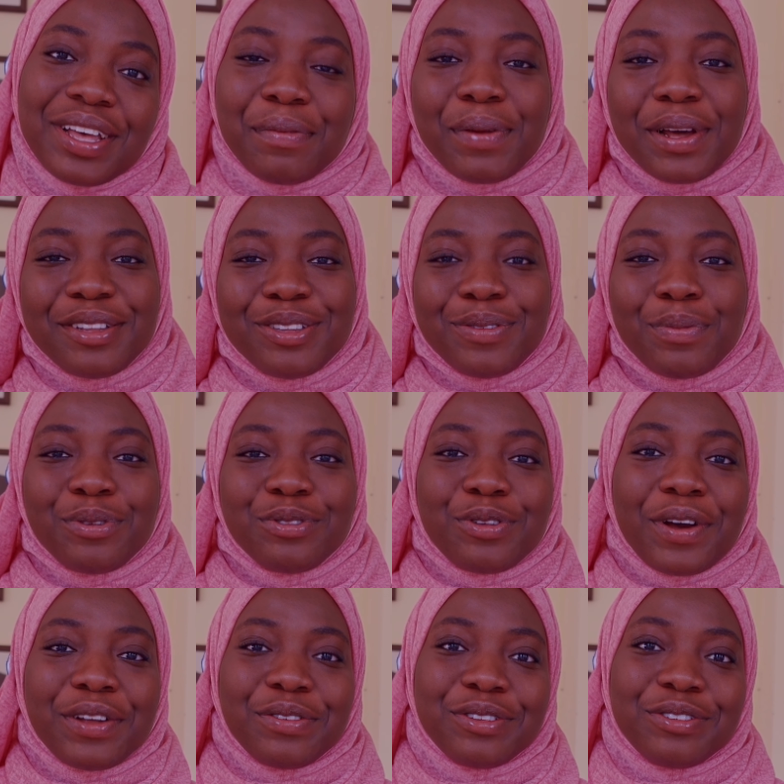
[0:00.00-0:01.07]
apply to
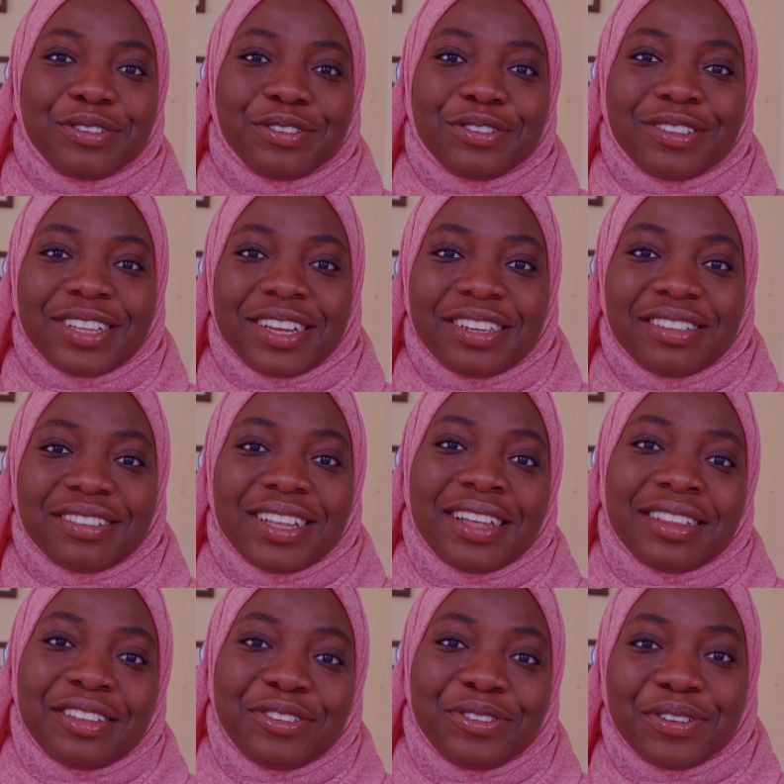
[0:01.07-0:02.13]
postgraduate studies
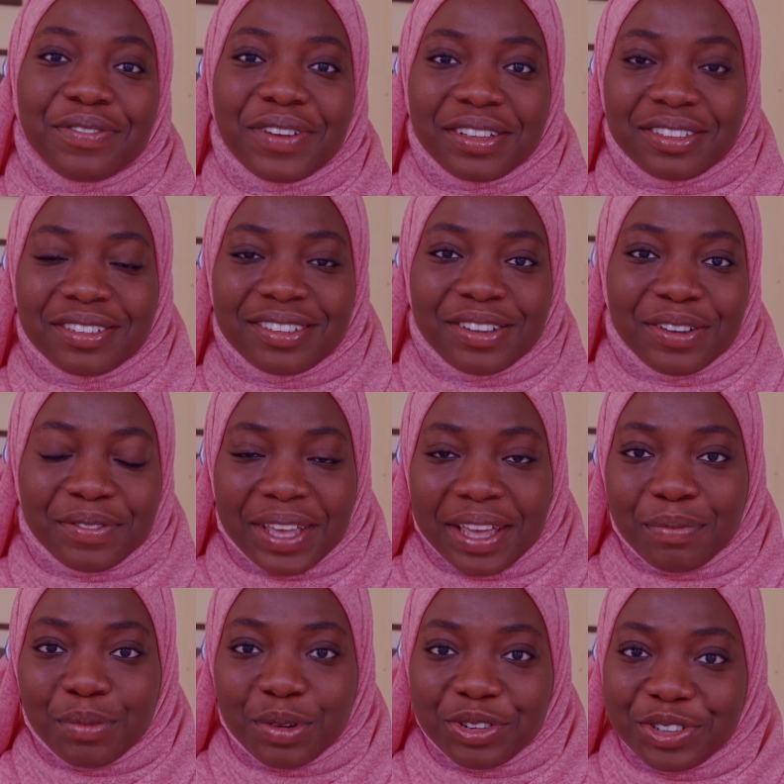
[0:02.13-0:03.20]
at the University of
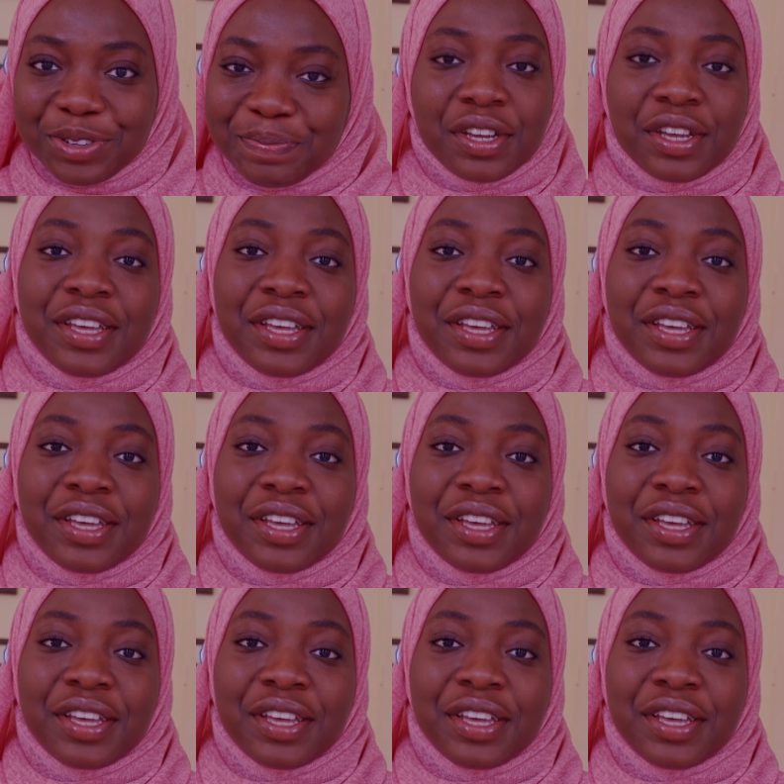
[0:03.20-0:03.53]
Cambridge.